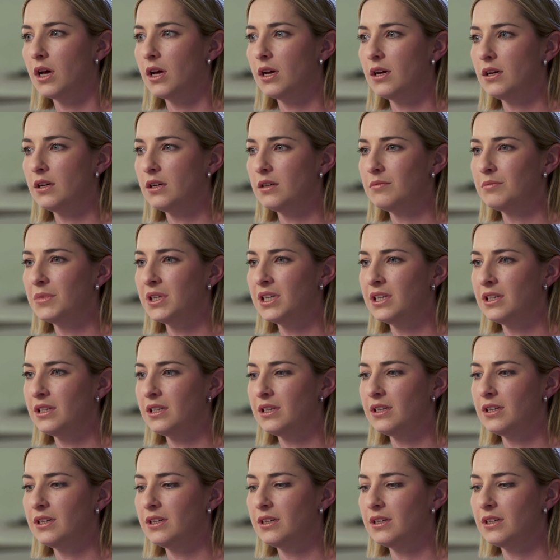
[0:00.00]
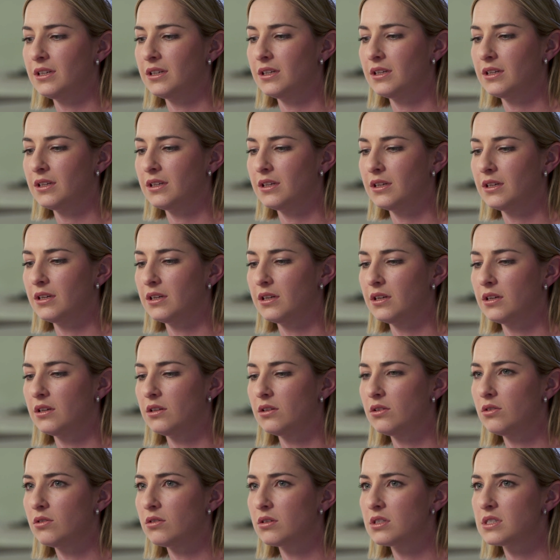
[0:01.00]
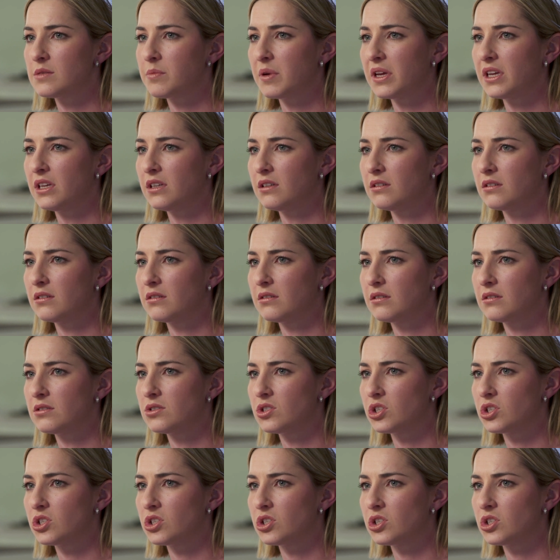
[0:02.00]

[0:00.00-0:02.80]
Um, Look, it's been